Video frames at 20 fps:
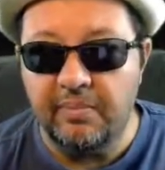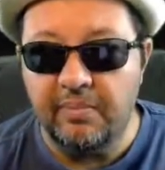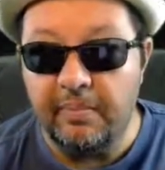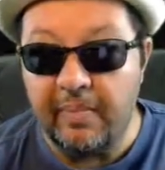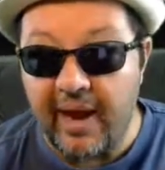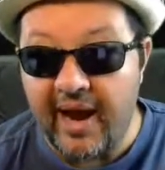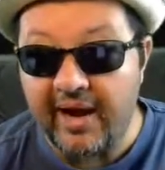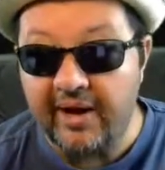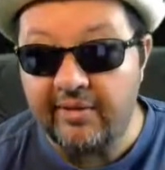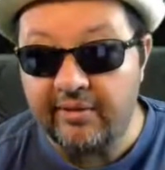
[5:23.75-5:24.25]
Go
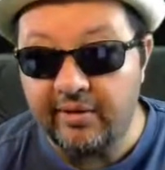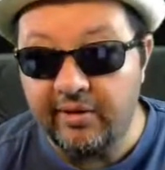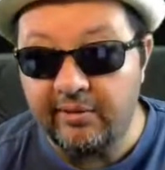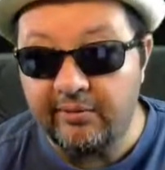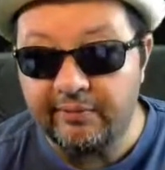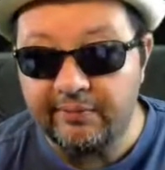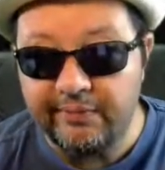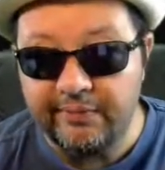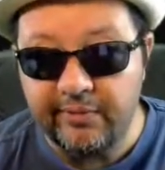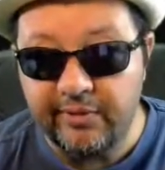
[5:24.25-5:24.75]
to the
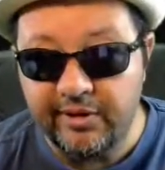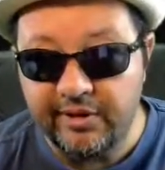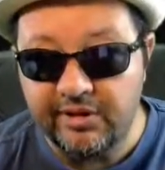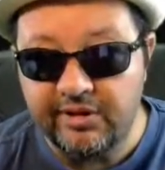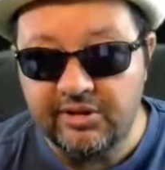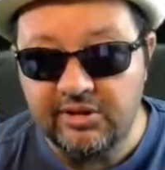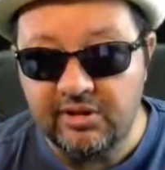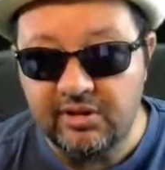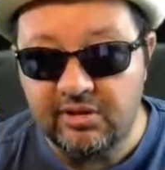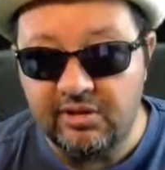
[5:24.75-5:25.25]
background
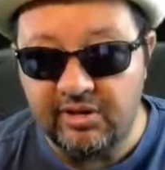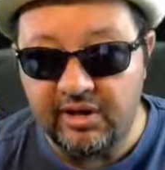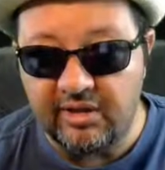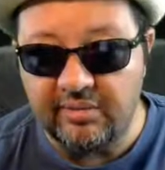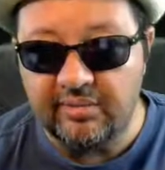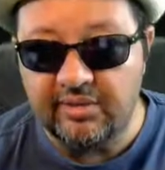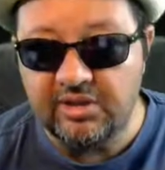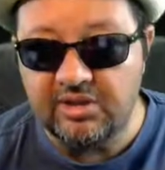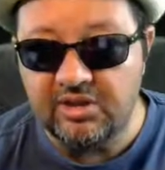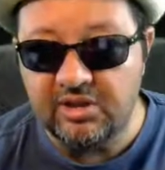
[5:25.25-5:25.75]
footage
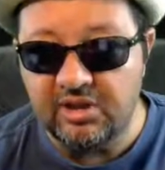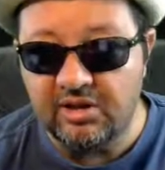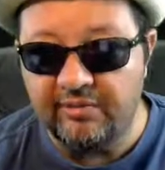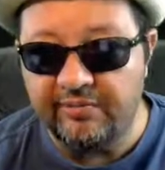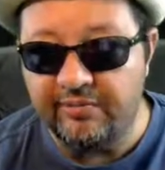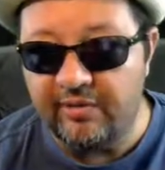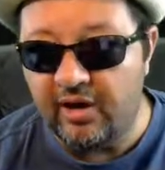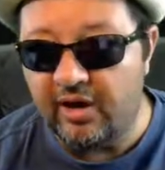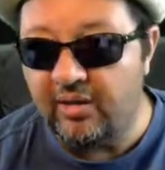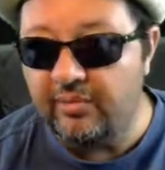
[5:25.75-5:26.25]
or
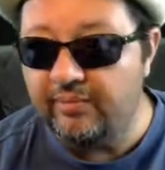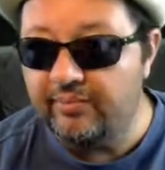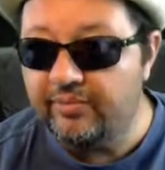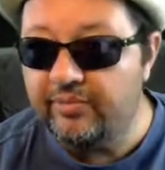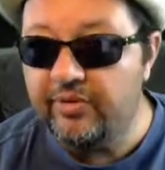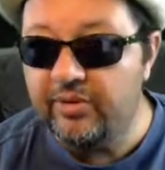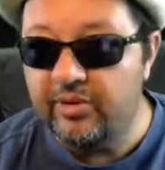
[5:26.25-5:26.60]
image of